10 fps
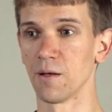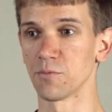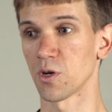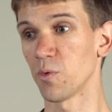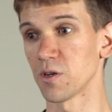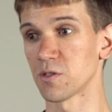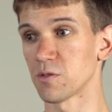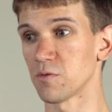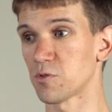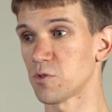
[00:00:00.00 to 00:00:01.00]
So I
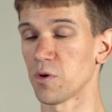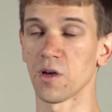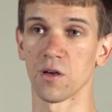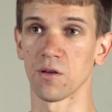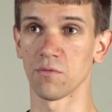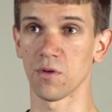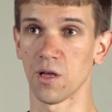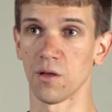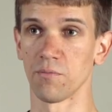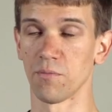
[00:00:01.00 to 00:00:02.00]
went to her
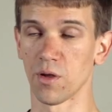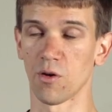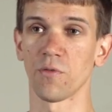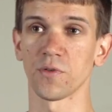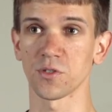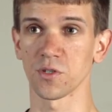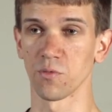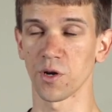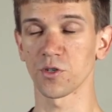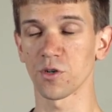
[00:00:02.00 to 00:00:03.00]
office, her
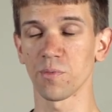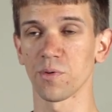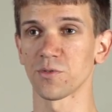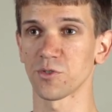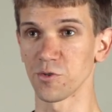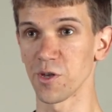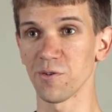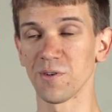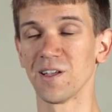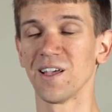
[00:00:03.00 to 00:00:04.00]
workshop
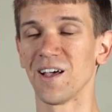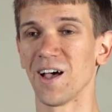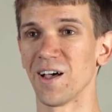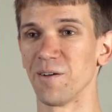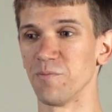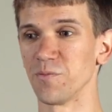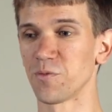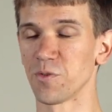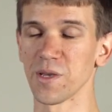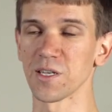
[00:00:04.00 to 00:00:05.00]
studio,
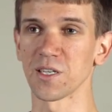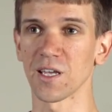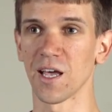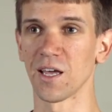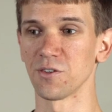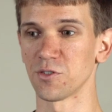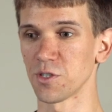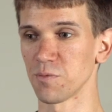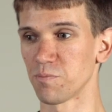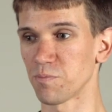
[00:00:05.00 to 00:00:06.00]
for a meeting, and
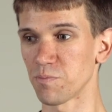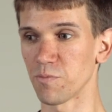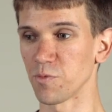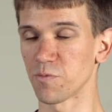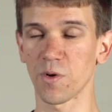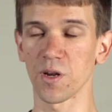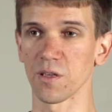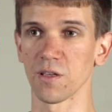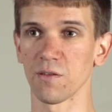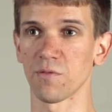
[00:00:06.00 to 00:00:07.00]
she was
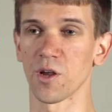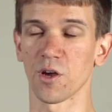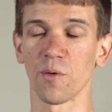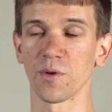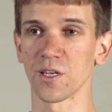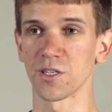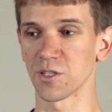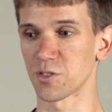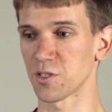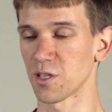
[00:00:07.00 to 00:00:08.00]
very, very
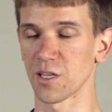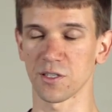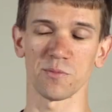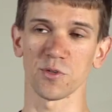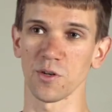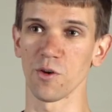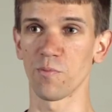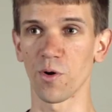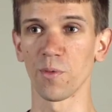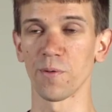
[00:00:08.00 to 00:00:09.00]
accommodating. She said that's absolutely no
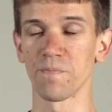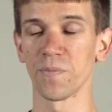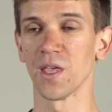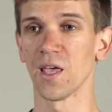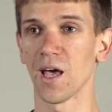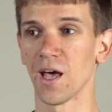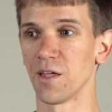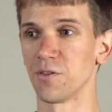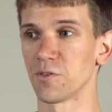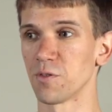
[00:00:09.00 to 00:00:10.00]
problem,
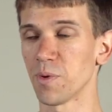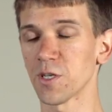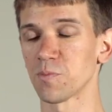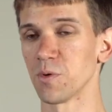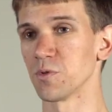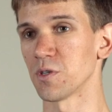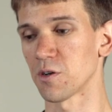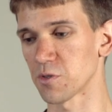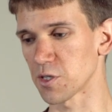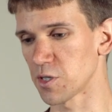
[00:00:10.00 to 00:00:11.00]
and the best bit was that
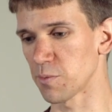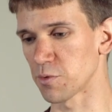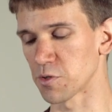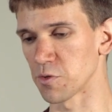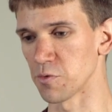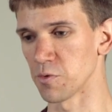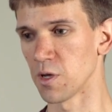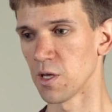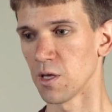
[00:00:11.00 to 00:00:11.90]
I was actually able to